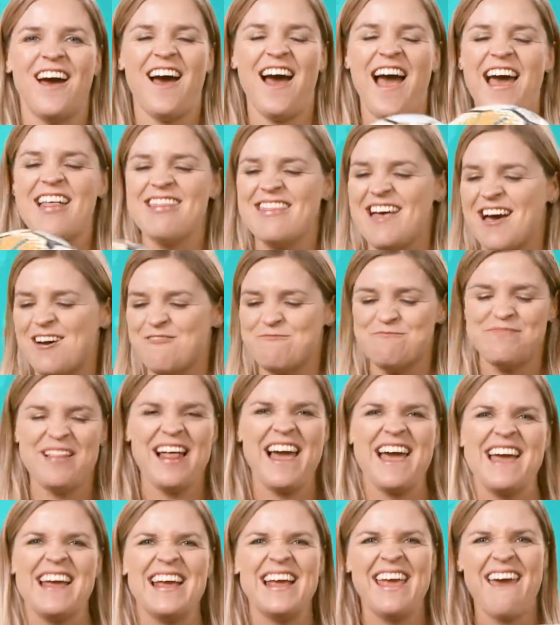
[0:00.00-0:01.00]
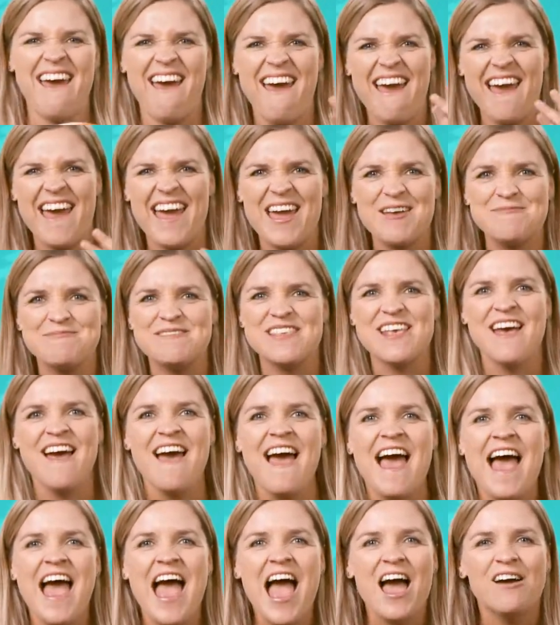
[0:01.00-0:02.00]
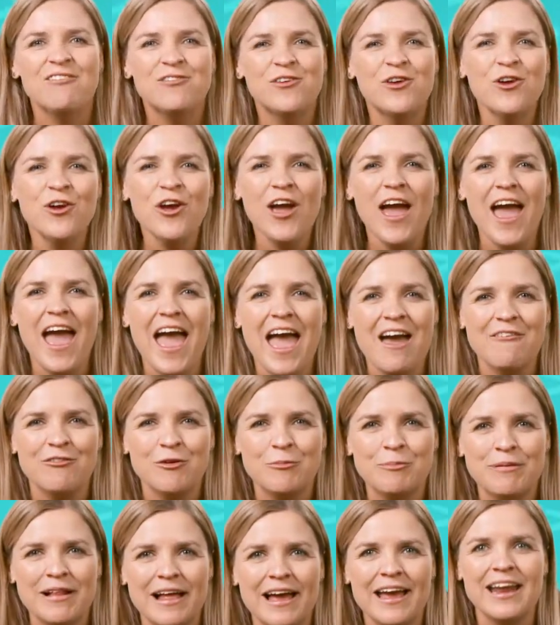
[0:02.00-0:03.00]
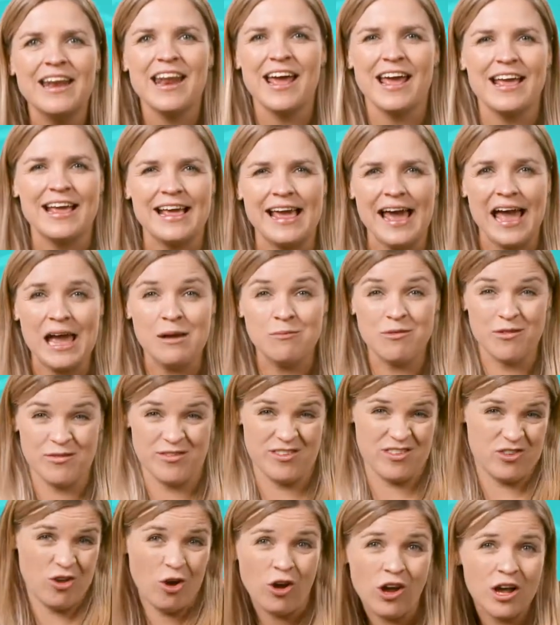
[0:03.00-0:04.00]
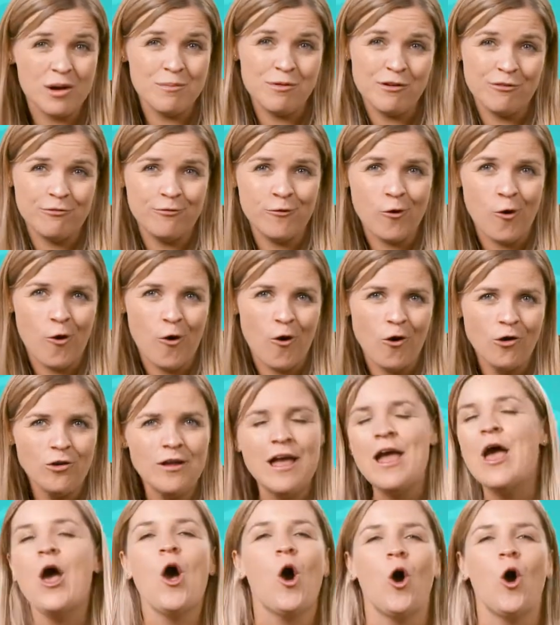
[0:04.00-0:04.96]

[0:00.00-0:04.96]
I love playing games. Have you ever played a game of soccer before?